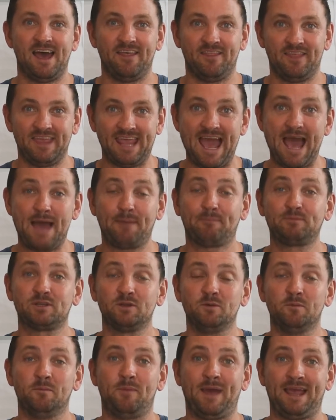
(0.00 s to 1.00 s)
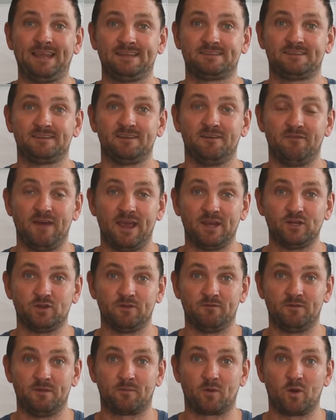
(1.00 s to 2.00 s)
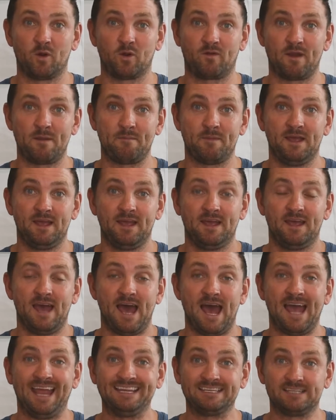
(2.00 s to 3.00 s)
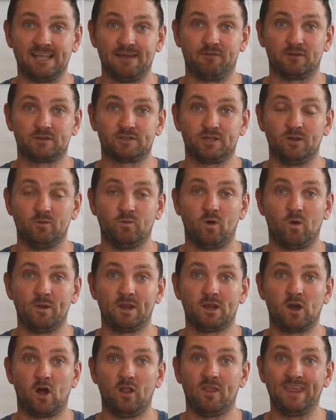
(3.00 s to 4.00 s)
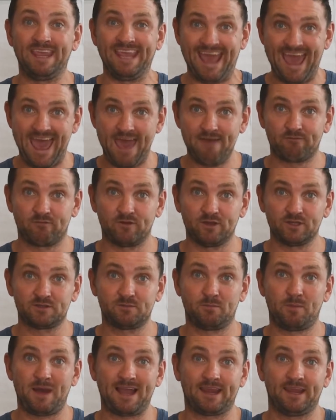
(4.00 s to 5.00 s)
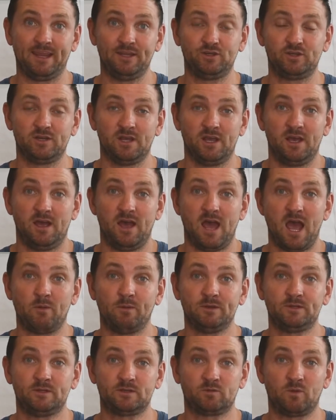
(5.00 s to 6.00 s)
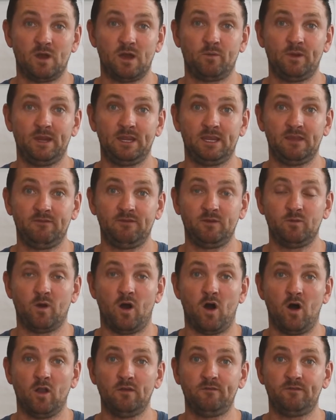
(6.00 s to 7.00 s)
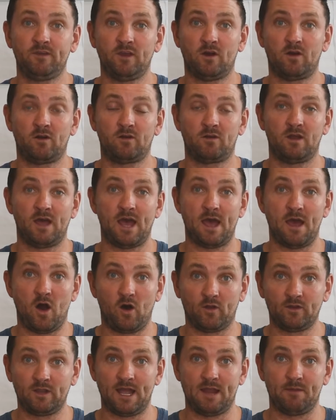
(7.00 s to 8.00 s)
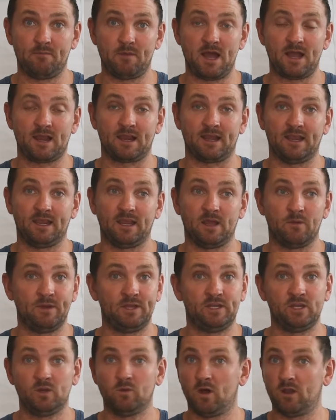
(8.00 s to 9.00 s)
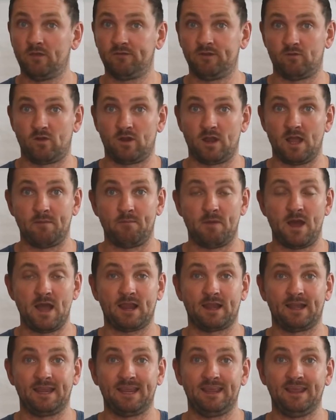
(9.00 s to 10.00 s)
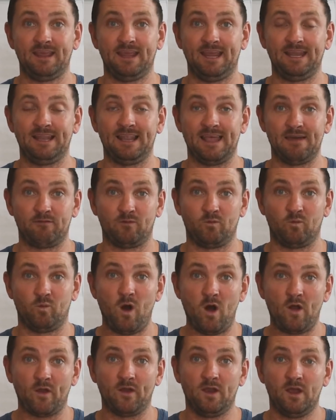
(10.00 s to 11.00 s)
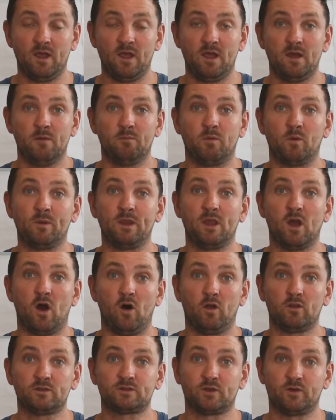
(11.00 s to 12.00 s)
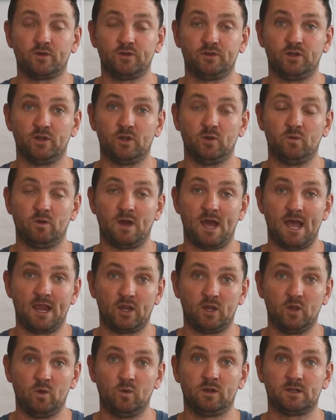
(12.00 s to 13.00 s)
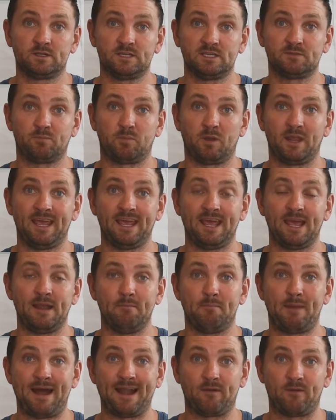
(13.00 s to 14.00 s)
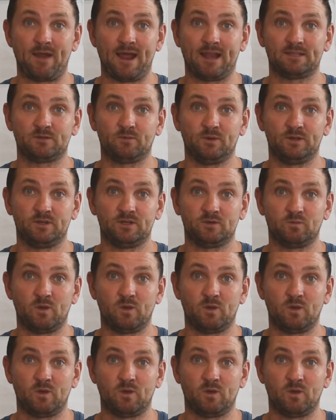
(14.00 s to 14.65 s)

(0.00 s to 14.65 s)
The absolute best version of the program is level 2, what we call the Everest package, which is where we give you all of your online marketing, and we do all of your online marketing in level 1, but we also do Google display and banner ads, which is